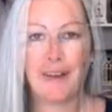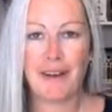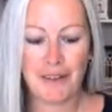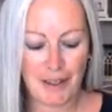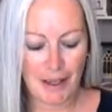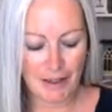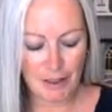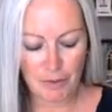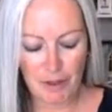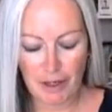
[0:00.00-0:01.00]
Okay,
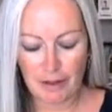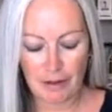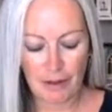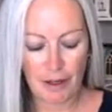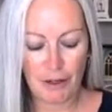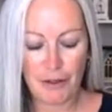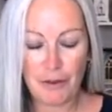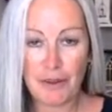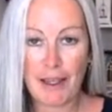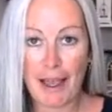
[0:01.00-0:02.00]
so we can glue
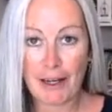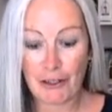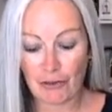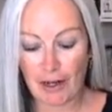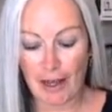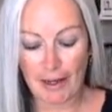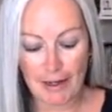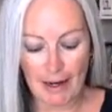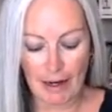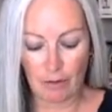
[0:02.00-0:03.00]
the extra layer
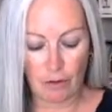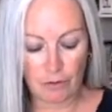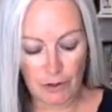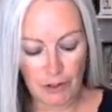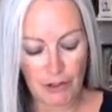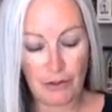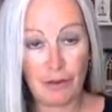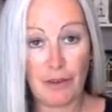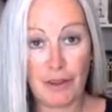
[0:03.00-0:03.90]
now onto